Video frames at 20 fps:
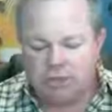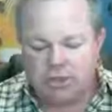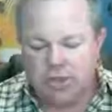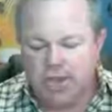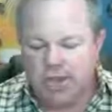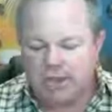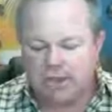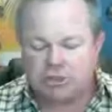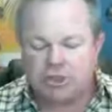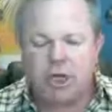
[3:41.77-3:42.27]

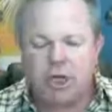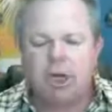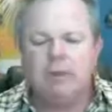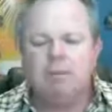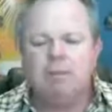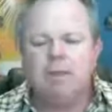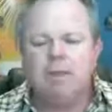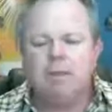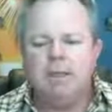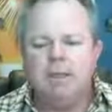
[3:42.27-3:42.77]
Josh,
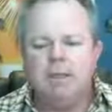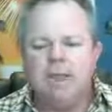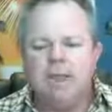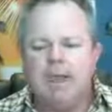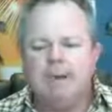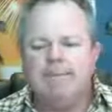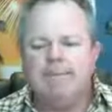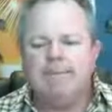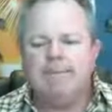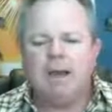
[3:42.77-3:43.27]

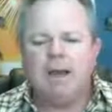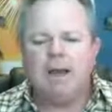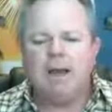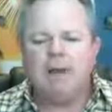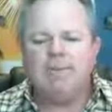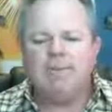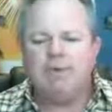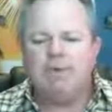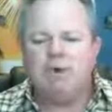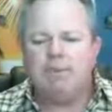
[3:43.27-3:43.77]

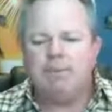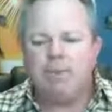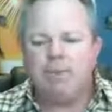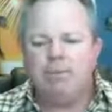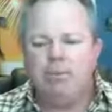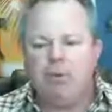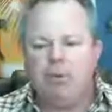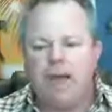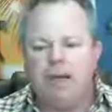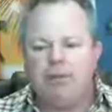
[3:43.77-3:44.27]
for the
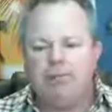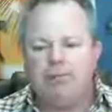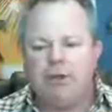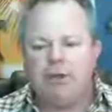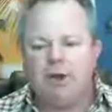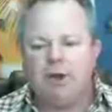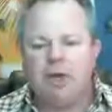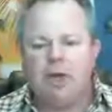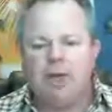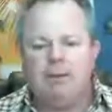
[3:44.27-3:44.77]
people out
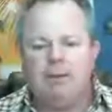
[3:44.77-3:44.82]
there,